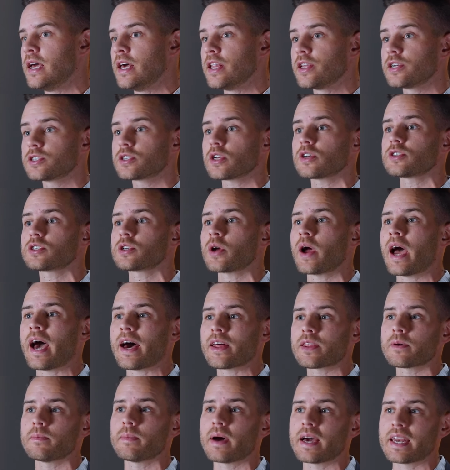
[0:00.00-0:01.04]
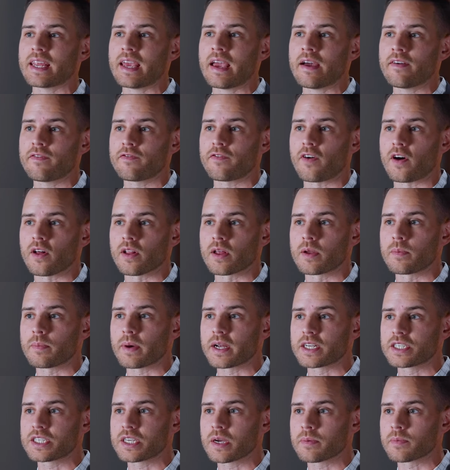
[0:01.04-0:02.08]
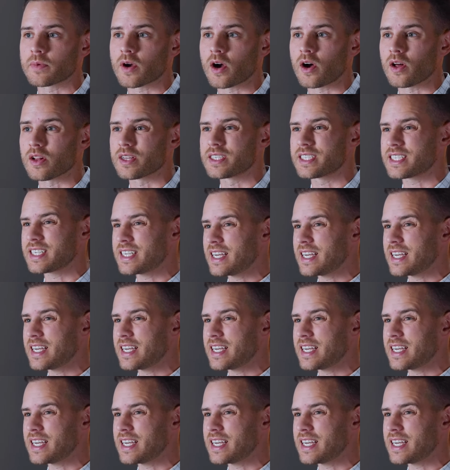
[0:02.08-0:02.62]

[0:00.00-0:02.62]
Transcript: There's also How the Mighty Have Fallen by Jim Collins,